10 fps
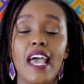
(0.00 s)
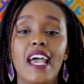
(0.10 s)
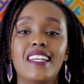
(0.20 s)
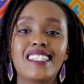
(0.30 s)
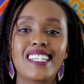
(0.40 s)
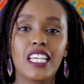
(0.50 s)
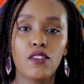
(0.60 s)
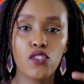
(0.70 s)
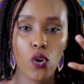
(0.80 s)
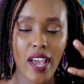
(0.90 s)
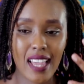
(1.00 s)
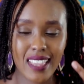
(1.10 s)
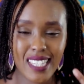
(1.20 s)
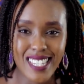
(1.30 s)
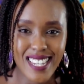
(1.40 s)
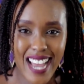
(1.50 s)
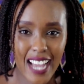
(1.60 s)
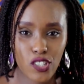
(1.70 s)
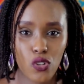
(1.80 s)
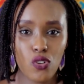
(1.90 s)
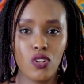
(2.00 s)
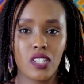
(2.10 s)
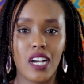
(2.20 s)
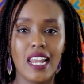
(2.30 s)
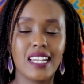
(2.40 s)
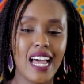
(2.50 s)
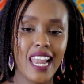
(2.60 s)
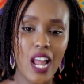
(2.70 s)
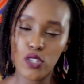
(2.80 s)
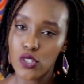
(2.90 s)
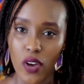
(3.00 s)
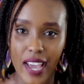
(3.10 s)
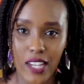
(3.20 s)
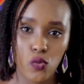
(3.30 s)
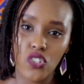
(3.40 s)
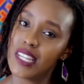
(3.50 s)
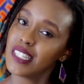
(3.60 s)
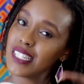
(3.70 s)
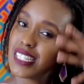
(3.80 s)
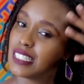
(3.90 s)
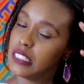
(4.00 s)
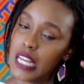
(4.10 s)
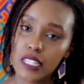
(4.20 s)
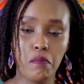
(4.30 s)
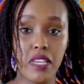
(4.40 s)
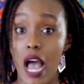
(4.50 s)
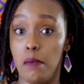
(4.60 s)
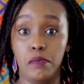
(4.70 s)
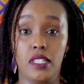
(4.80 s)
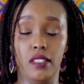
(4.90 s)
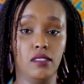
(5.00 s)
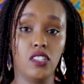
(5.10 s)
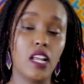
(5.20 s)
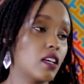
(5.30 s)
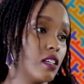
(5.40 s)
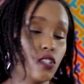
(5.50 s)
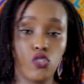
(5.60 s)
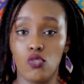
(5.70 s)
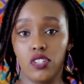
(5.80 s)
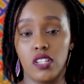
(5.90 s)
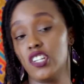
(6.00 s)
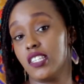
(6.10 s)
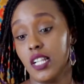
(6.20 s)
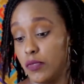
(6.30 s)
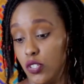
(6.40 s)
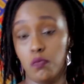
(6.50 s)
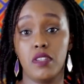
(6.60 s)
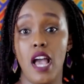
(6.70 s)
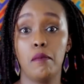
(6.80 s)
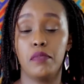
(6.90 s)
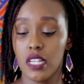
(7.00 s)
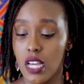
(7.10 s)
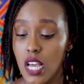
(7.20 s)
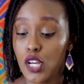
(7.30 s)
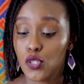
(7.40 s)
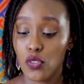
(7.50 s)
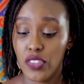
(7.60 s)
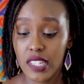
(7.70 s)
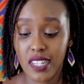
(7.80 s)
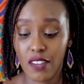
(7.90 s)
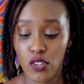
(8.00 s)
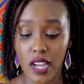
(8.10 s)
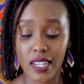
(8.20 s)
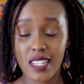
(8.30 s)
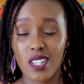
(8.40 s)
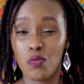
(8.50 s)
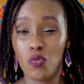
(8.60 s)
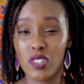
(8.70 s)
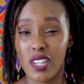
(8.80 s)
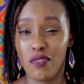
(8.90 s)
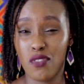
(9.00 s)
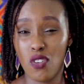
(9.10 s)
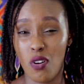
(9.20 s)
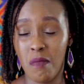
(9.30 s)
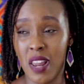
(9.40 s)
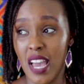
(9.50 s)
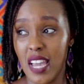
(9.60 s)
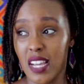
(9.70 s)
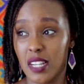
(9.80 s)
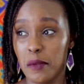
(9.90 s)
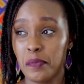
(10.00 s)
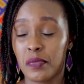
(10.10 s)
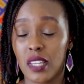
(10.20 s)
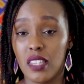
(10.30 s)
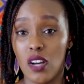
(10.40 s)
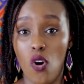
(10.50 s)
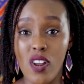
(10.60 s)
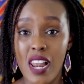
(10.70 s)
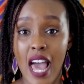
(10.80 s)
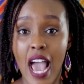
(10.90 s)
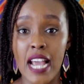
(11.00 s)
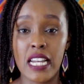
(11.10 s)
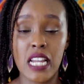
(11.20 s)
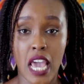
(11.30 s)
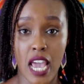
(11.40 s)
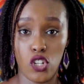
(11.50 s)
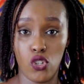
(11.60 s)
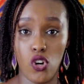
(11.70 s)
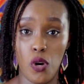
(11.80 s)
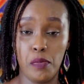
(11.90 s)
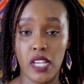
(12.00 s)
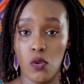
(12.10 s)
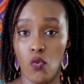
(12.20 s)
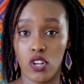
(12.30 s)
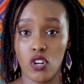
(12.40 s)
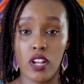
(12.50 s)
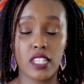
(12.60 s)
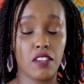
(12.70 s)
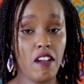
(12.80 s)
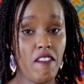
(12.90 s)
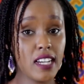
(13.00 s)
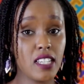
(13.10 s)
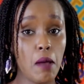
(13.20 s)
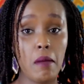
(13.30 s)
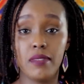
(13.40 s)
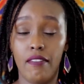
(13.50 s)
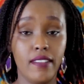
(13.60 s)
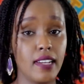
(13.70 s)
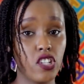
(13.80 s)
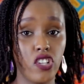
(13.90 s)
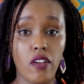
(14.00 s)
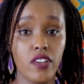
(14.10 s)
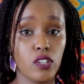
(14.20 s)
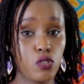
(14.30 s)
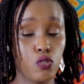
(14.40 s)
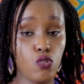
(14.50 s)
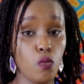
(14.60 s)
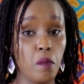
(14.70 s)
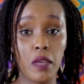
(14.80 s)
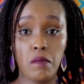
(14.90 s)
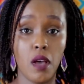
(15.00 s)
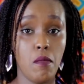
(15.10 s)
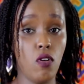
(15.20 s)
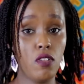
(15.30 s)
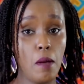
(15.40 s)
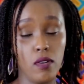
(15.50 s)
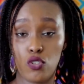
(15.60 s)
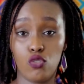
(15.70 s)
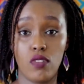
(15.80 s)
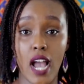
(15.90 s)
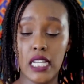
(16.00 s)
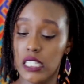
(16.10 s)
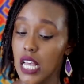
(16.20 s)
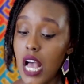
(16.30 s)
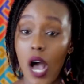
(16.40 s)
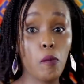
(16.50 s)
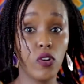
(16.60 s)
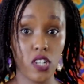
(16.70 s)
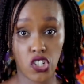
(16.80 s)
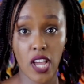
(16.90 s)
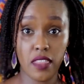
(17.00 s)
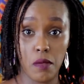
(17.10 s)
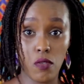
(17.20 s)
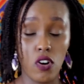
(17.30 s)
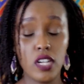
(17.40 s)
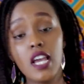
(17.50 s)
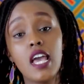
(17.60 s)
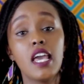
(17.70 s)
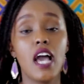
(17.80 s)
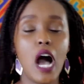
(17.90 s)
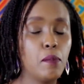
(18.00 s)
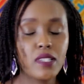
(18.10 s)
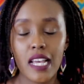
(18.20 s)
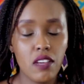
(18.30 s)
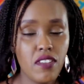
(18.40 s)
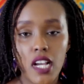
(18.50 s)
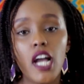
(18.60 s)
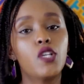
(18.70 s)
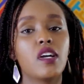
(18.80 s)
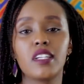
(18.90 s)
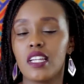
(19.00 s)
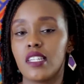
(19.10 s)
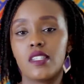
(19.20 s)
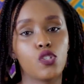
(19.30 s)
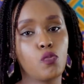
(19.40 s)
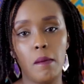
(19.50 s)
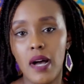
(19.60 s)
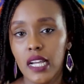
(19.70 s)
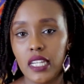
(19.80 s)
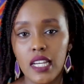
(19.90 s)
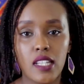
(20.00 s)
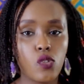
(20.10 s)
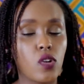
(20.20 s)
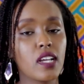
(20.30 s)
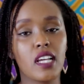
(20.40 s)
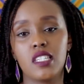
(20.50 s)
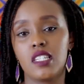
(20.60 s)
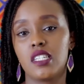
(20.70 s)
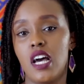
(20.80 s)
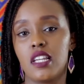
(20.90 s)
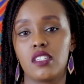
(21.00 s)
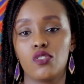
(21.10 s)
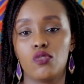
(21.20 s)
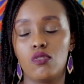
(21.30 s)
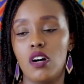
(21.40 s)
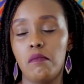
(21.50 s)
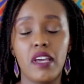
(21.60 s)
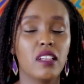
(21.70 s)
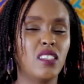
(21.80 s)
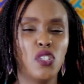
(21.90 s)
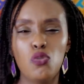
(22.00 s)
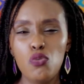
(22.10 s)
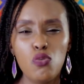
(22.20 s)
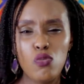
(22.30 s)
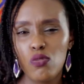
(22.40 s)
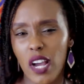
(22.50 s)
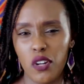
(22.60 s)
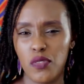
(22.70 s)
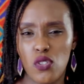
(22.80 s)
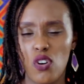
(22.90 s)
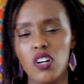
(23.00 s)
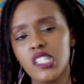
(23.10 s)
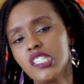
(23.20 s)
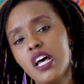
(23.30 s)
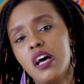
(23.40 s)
And it gives your hair this natural curl. It allows your hair to just be happy. Like in short, it just helps it to be happy. So this stuff, you can get it mostly from like the online hair shops and whatnot. If I find some, I'm definitely sharing. So you know me, I'm all about you guys. I'm gonna share them on. Apple cider vinegar, you can get it in supermarkets. You can get it at, Healthy You kind of stores.